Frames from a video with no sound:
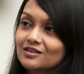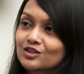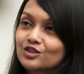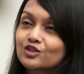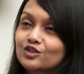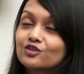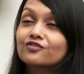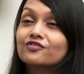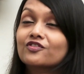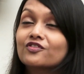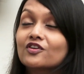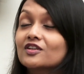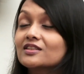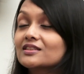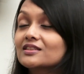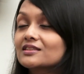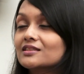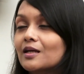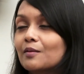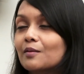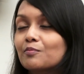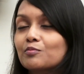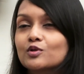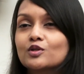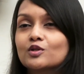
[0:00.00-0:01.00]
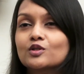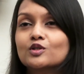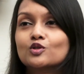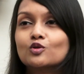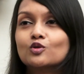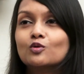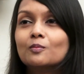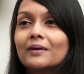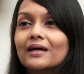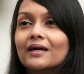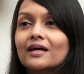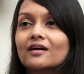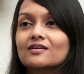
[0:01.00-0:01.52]
So the first step
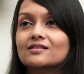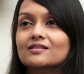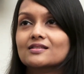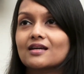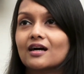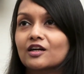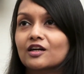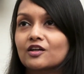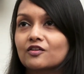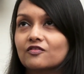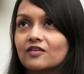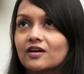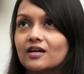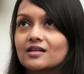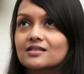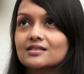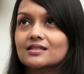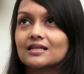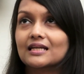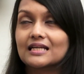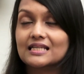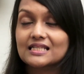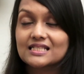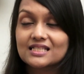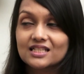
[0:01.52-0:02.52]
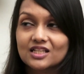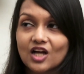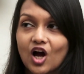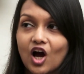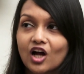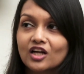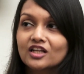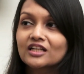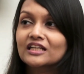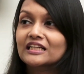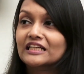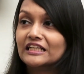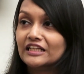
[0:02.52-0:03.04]
to make a sacrifice is
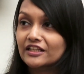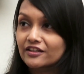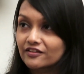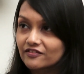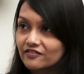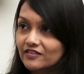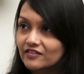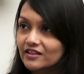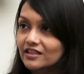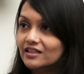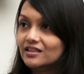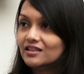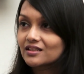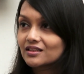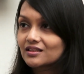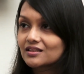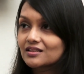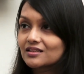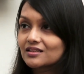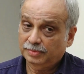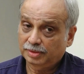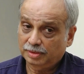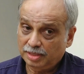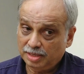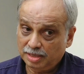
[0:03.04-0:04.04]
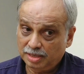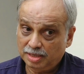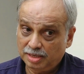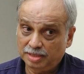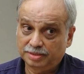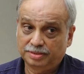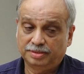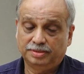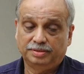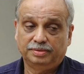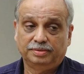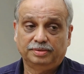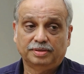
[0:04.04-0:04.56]
start giving.
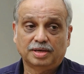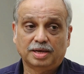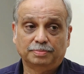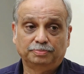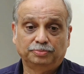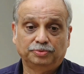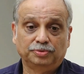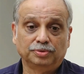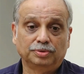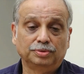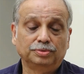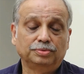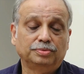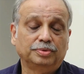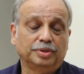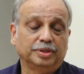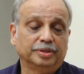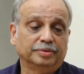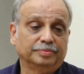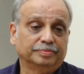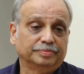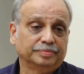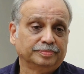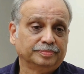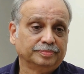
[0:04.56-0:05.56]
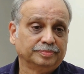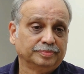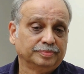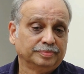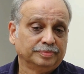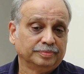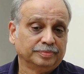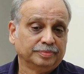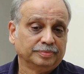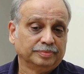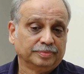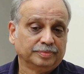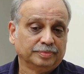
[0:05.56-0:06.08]
Yes, absolutely.
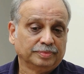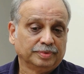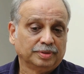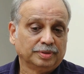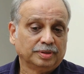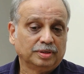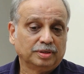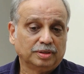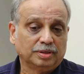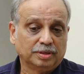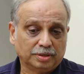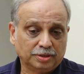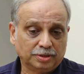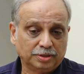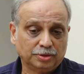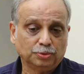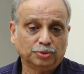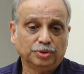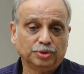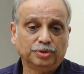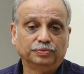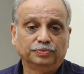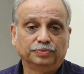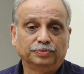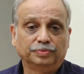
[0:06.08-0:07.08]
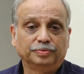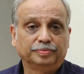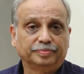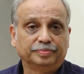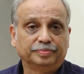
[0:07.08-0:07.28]
Learn to give.